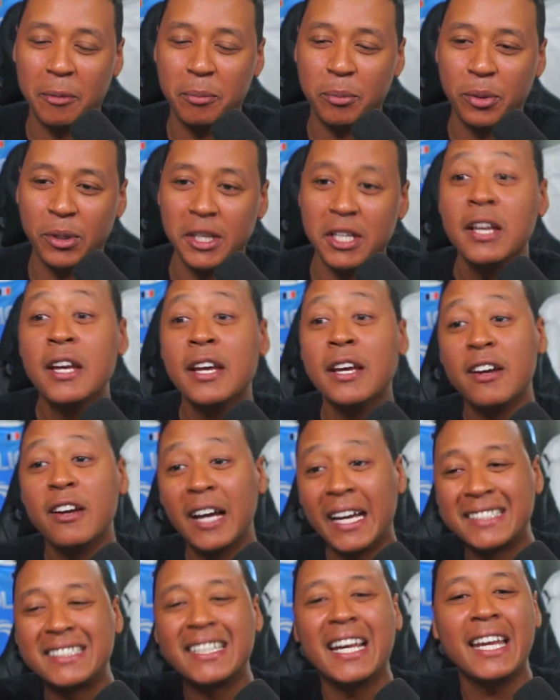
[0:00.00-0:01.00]
pretty
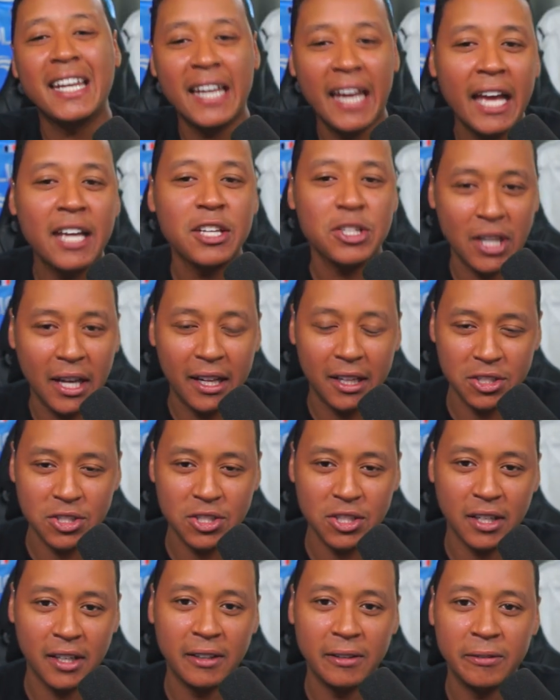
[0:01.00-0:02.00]
exciting and
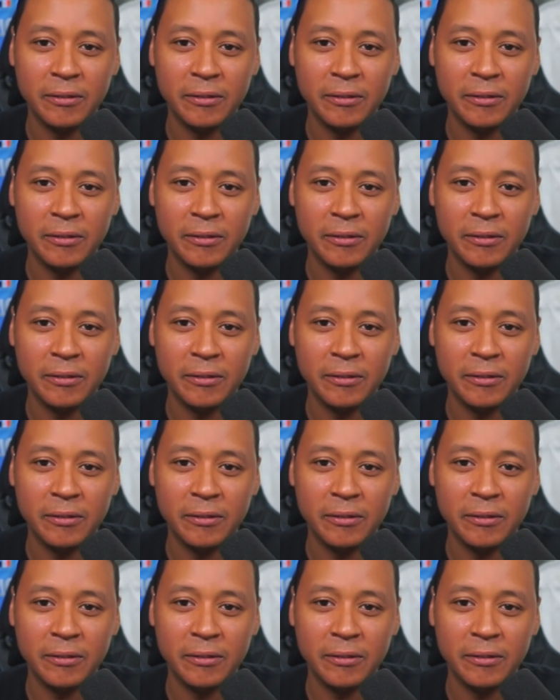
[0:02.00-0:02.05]
challenging.